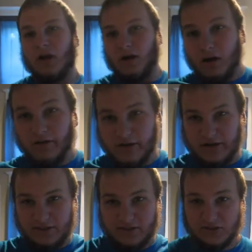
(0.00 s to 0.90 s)

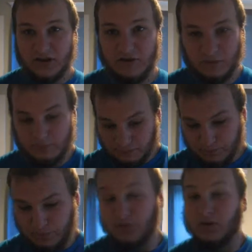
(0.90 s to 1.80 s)
Alright, so
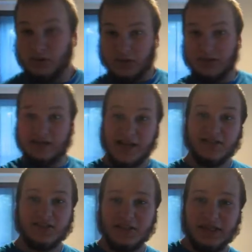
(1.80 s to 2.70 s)
the
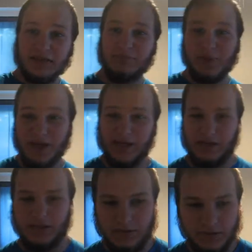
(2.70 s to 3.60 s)
Destiny
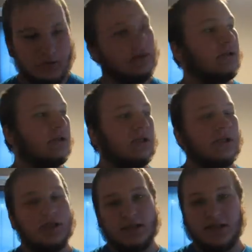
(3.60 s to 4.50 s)
beta.
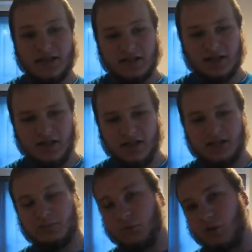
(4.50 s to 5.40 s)
Destiny
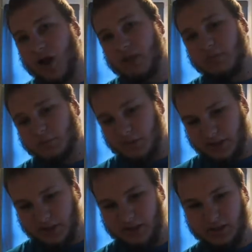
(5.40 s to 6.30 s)
is
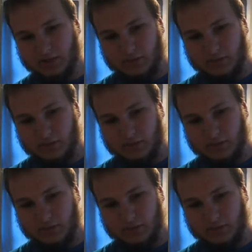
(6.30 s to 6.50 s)
probably...